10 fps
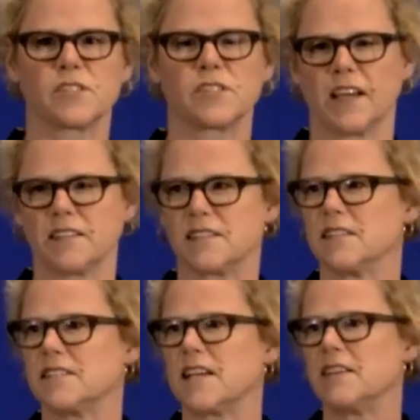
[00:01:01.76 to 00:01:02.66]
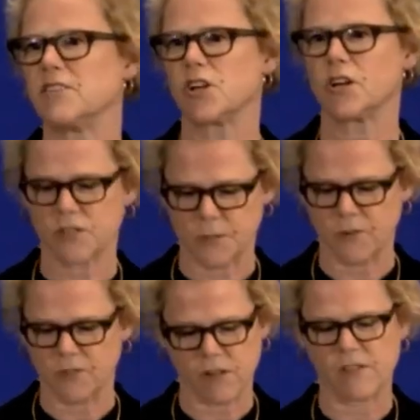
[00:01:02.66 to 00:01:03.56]
social sciences, and share
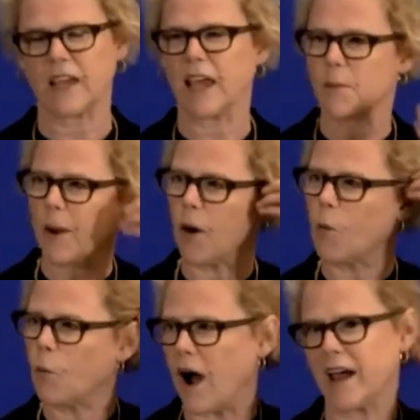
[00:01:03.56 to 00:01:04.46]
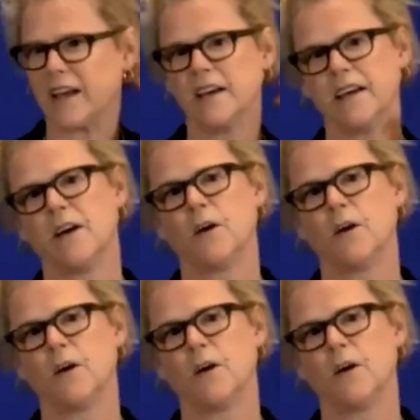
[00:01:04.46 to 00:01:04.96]
some of our thinking about why